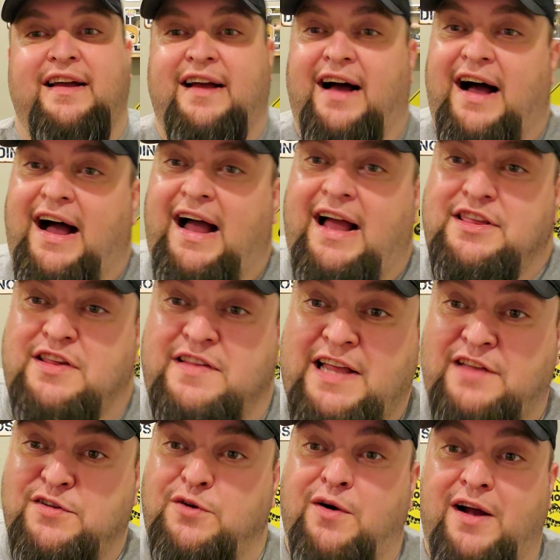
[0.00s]
I just
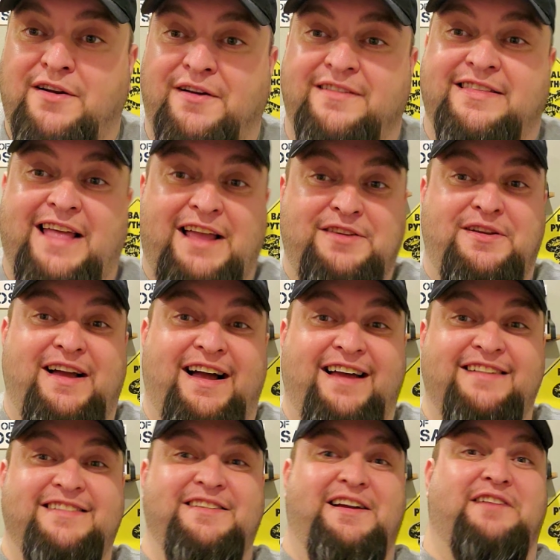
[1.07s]
hit 200. Thank you
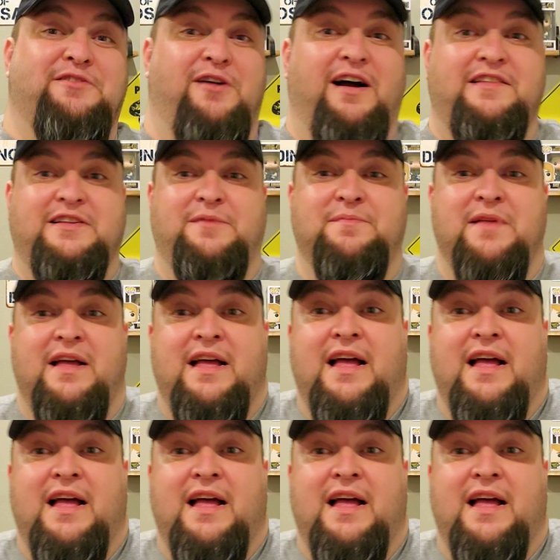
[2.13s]
guys. You guys are awesome.